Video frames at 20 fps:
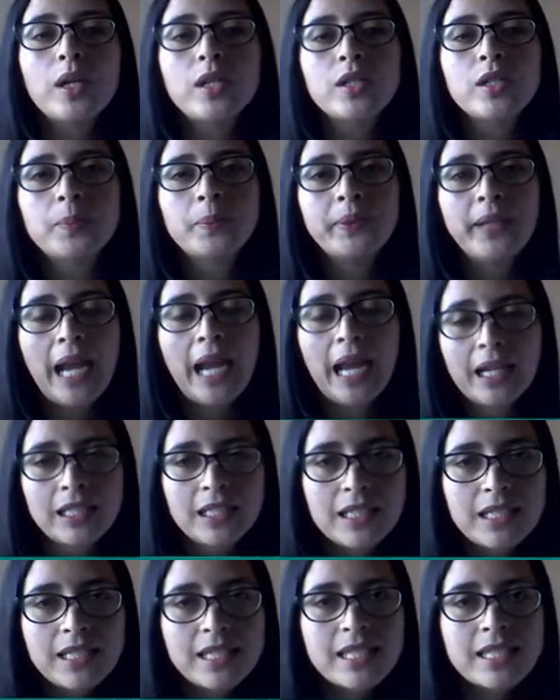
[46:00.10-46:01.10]
want to
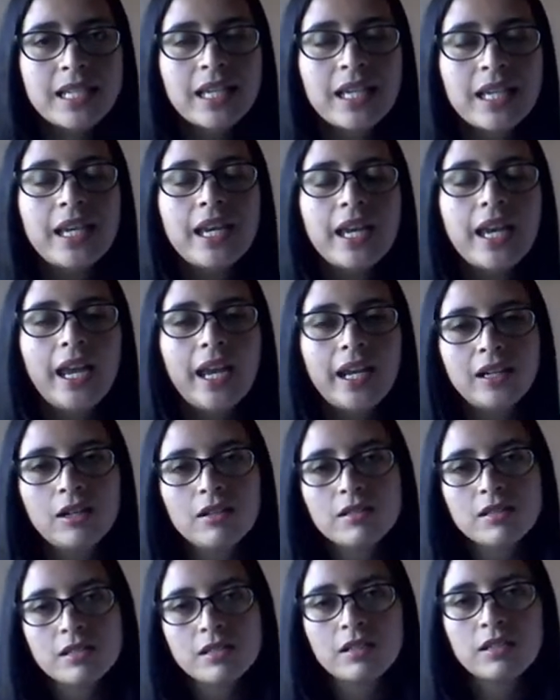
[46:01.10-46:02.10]
practice and
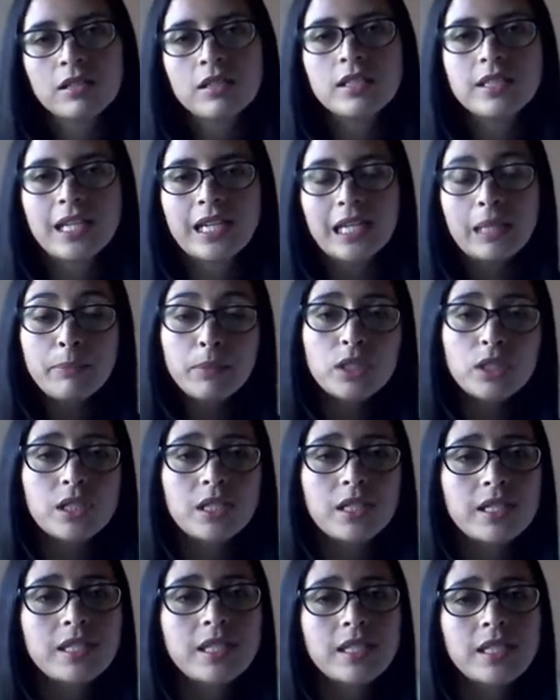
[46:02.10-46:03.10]
also the
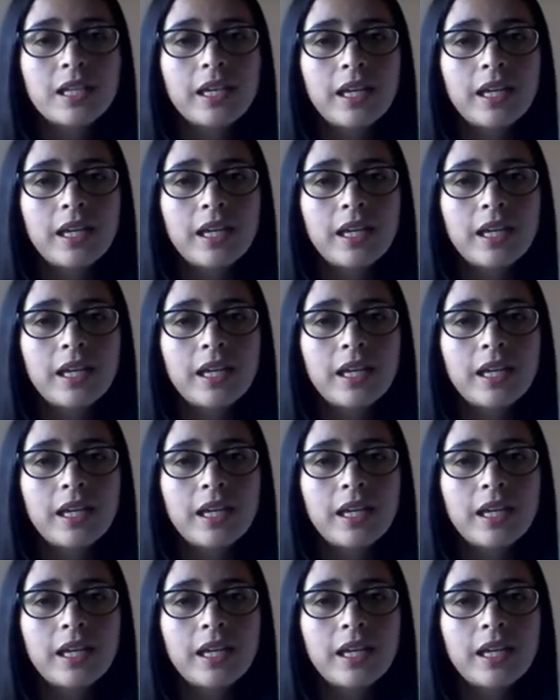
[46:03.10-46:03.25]
images